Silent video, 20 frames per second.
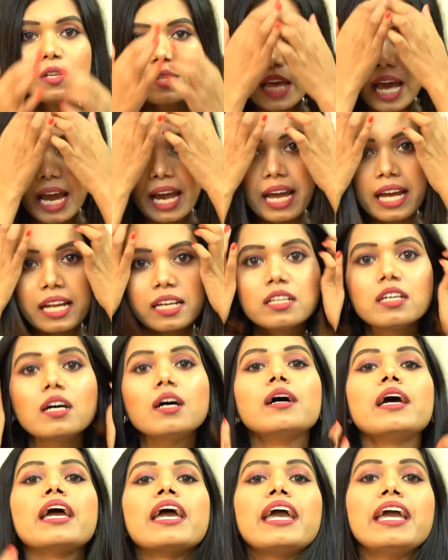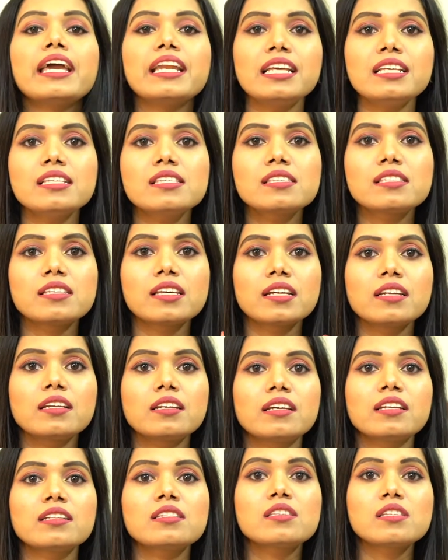And any skin
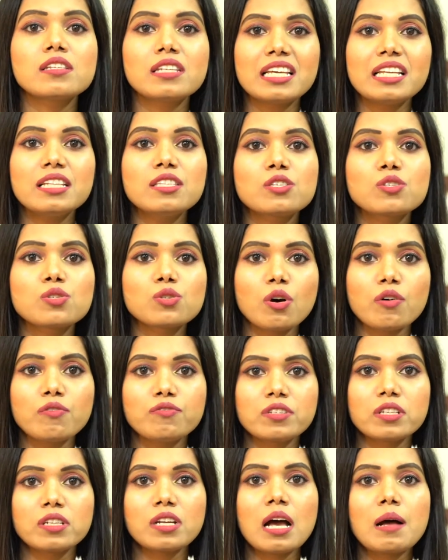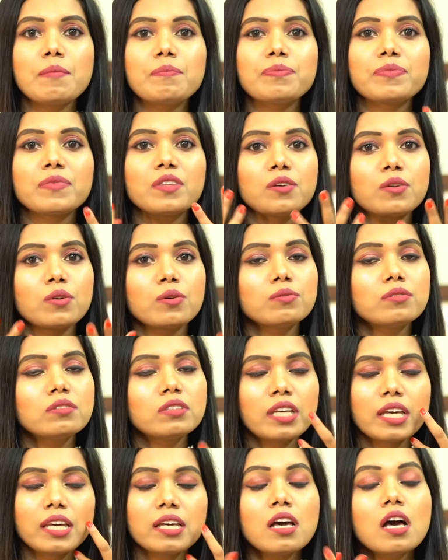needs soften up, you know,
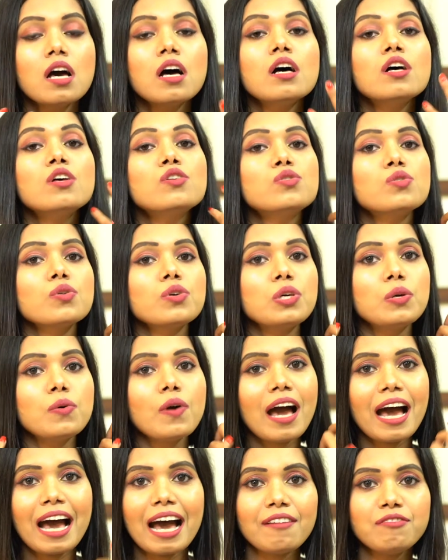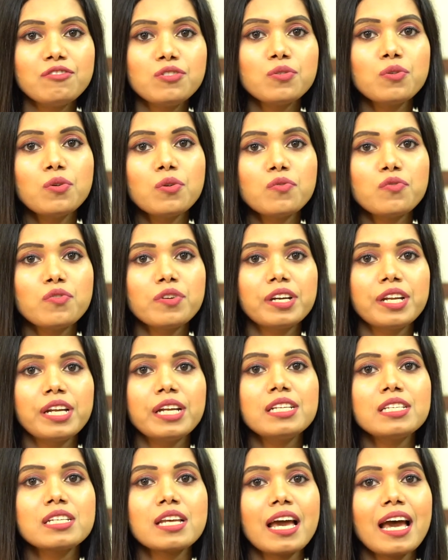thing. So you have to go for
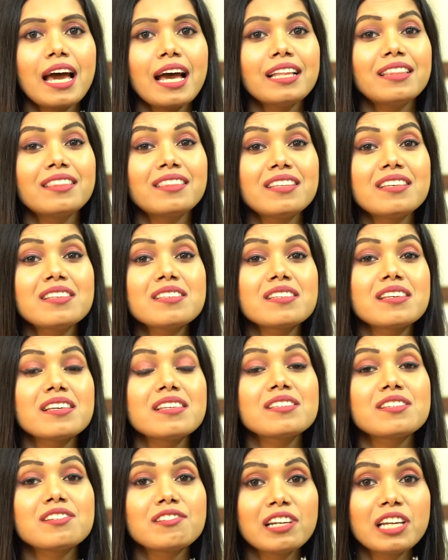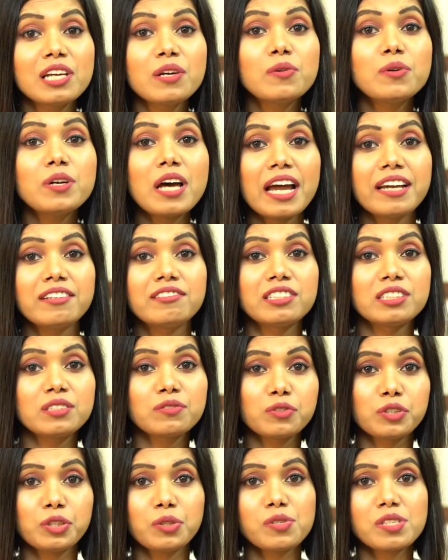it. And this is really good hydrator
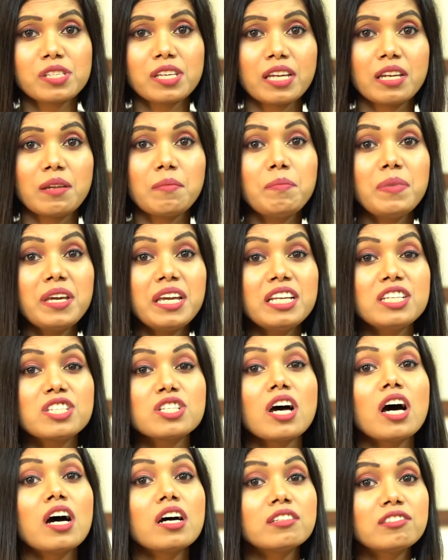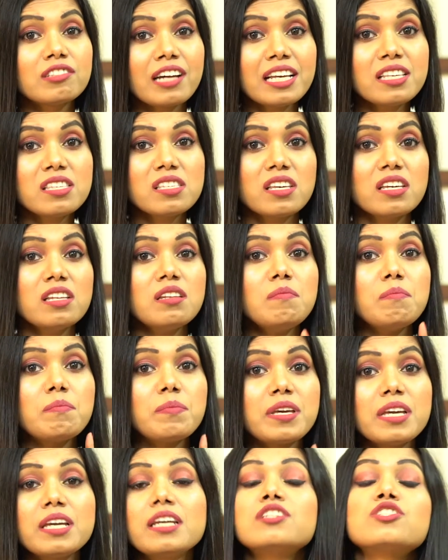for your skin. Be it a dry skin,
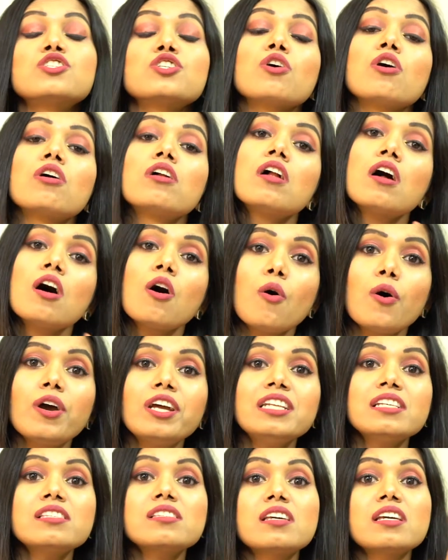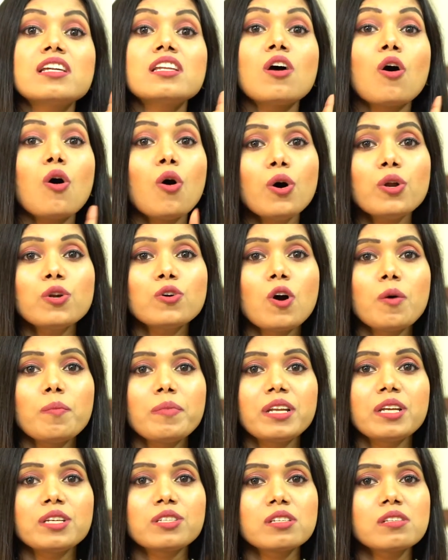be it your oily skin or
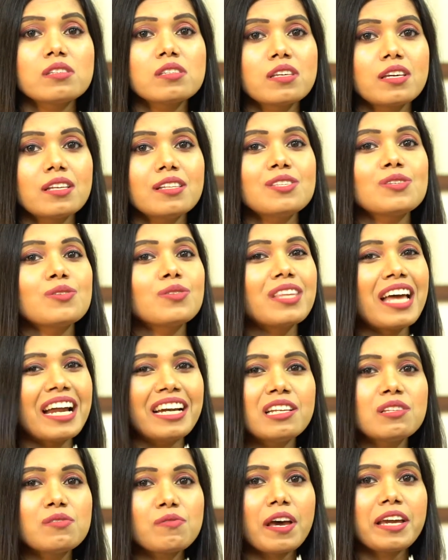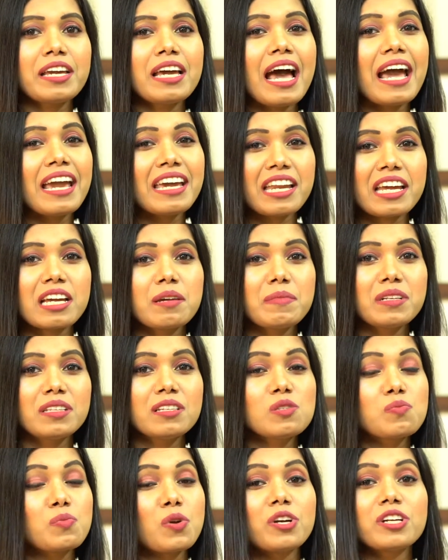combination skin. So that is why I recommend
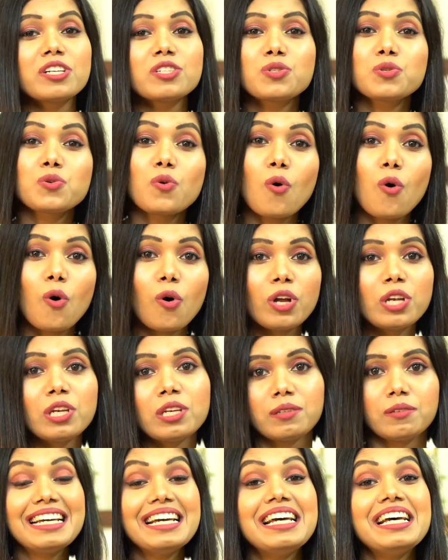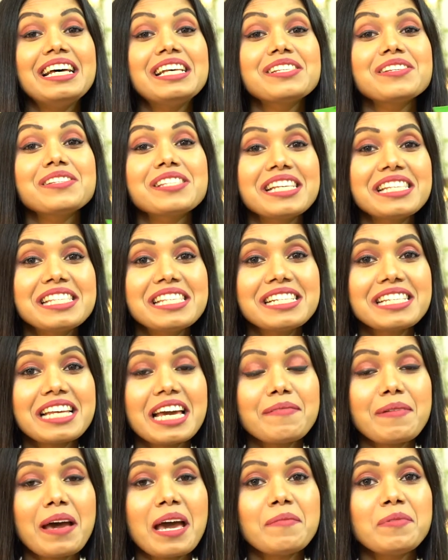this product to all. So since the
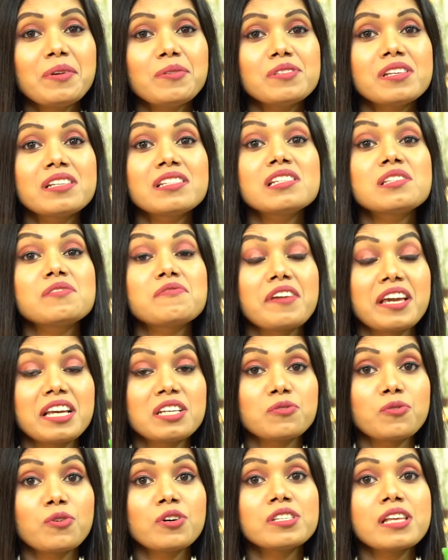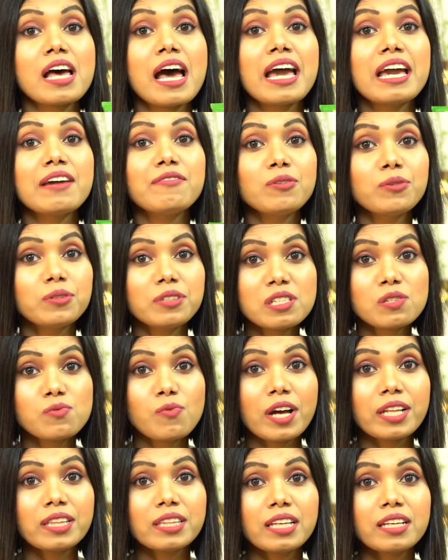time I am using this face wash, I have noticed
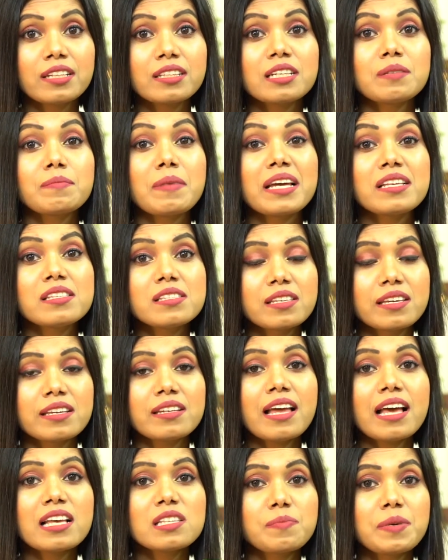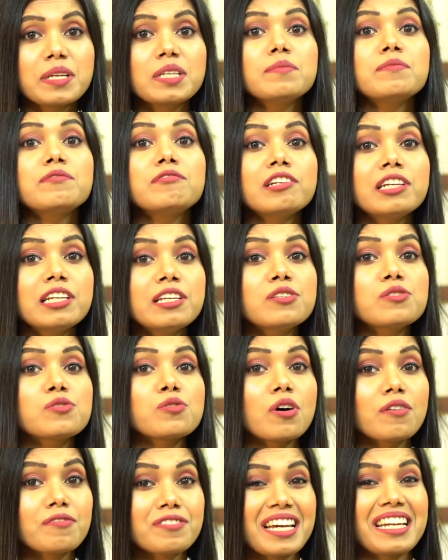one thing, that my skin has become really
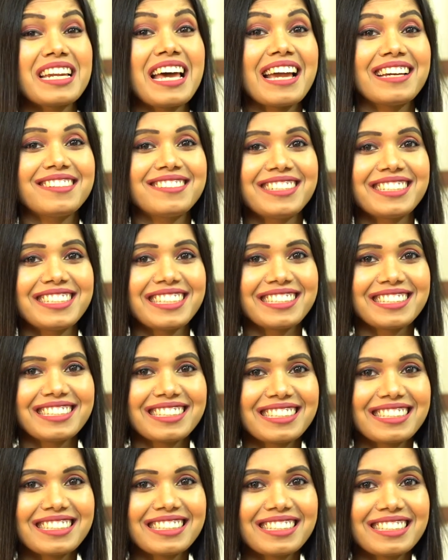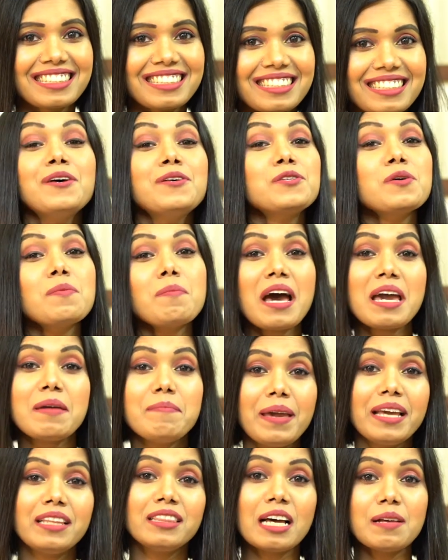soft and hydrated. So my
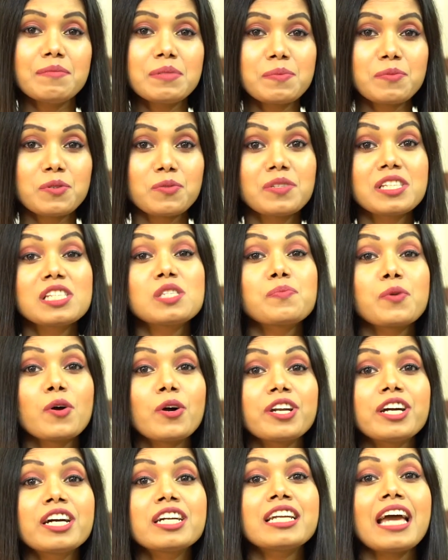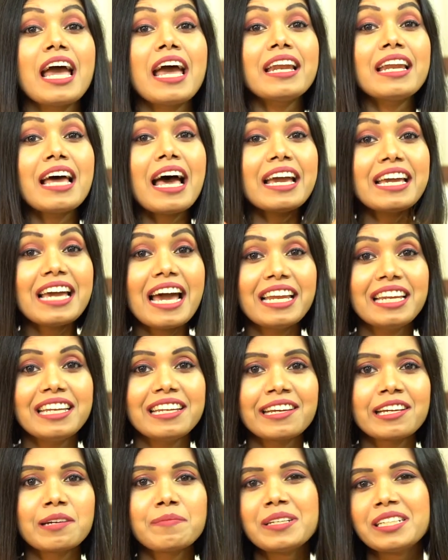big thumbs up to this product, and I highly
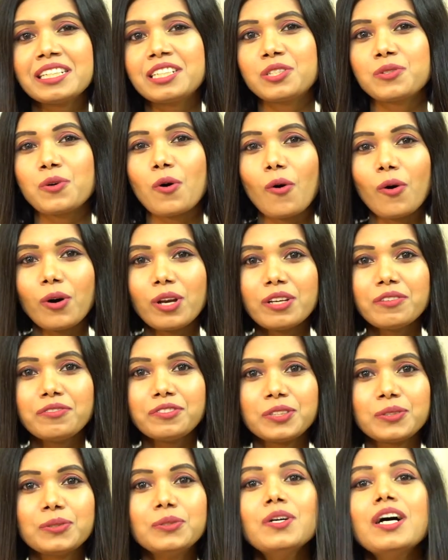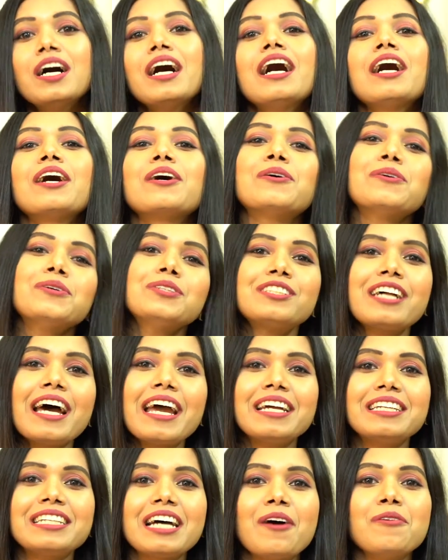recommend it to all of you. Go try
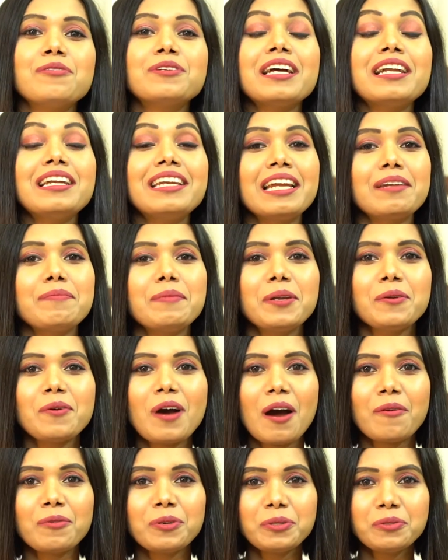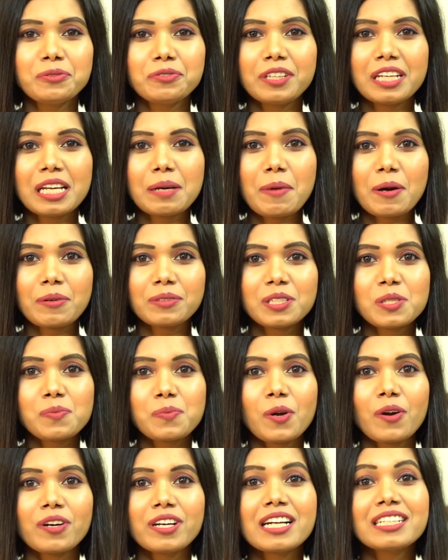it out and let me know how do you feel about this
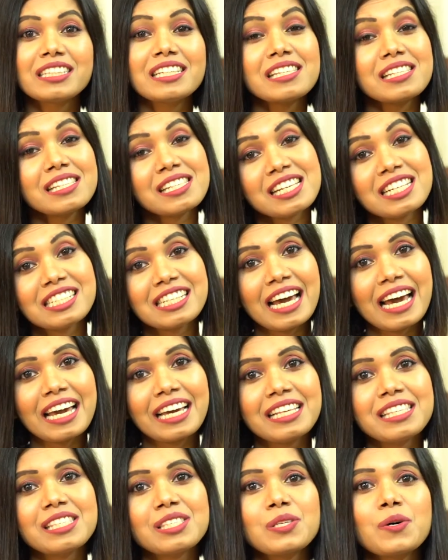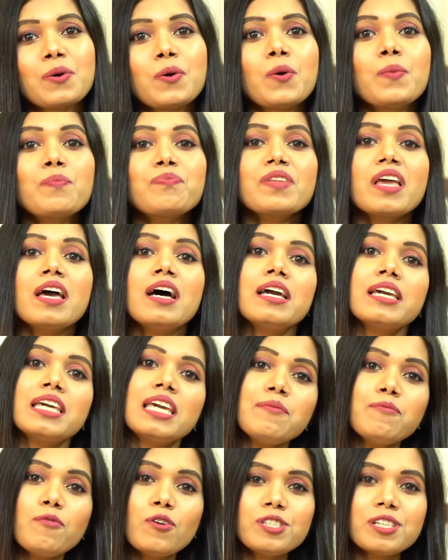product. This is it guys. So
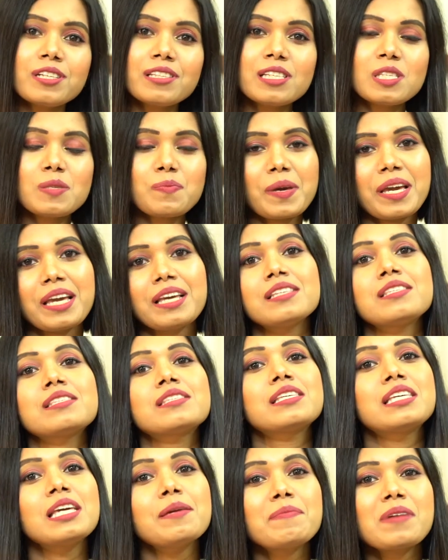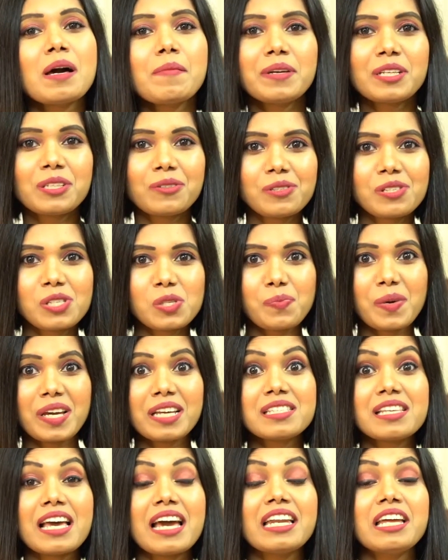keep watching this space, keep coming to this
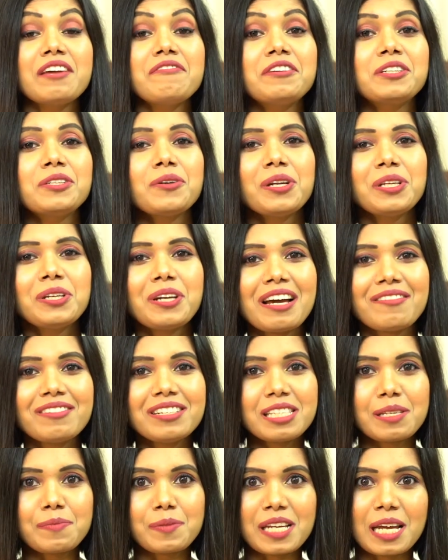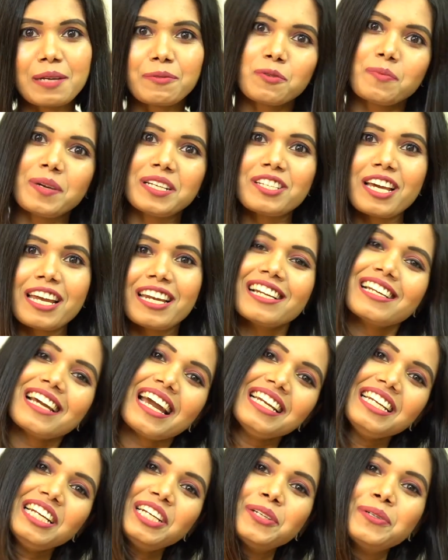space, and if at all you haven't subscribed to my channel,
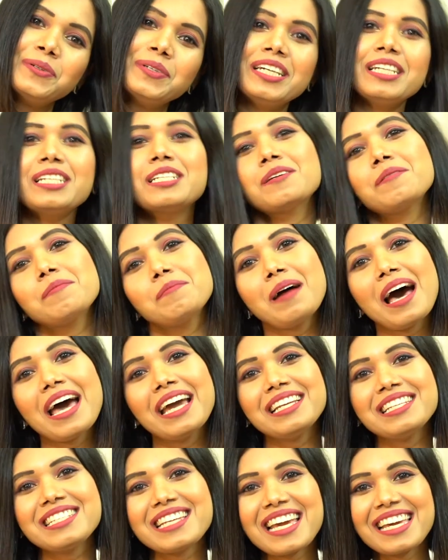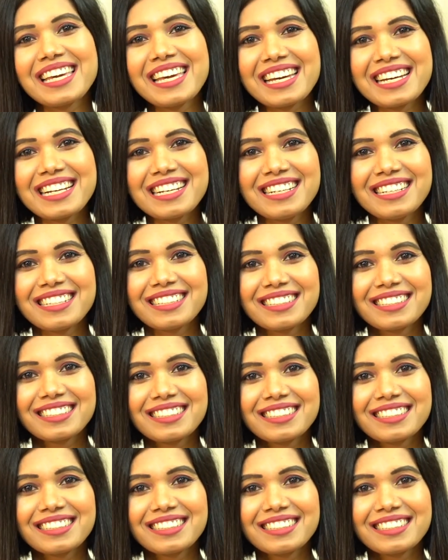kindly do it. Bye, take care.